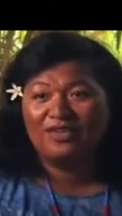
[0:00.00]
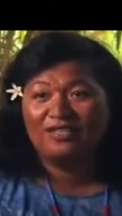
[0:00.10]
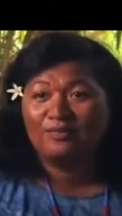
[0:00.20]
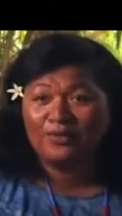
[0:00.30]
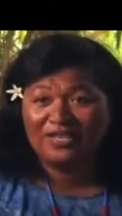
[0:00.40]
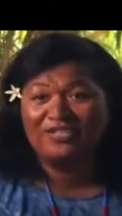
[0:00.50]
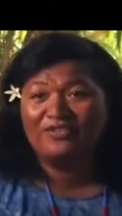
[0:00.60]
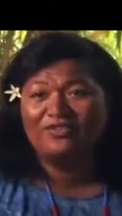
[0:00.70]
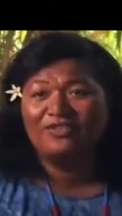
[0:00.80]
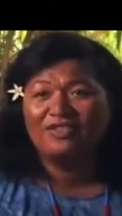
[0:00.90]
express
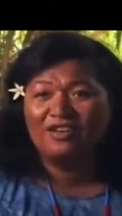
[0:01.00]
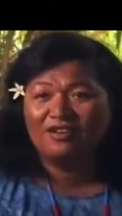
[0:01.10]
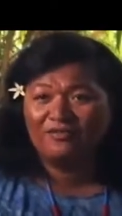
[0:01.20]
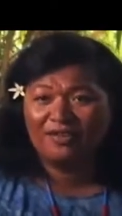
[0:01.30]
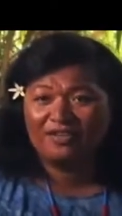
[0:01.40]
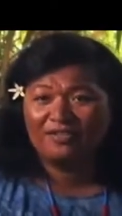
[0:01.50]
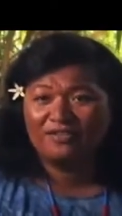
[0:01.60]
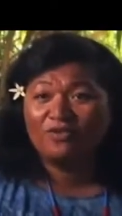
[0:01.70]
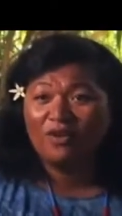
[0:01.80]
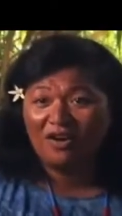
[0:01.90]
yourself as
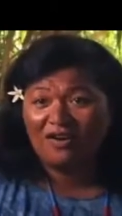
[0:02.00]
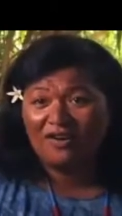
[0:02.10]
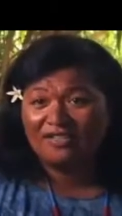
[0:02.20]
you are,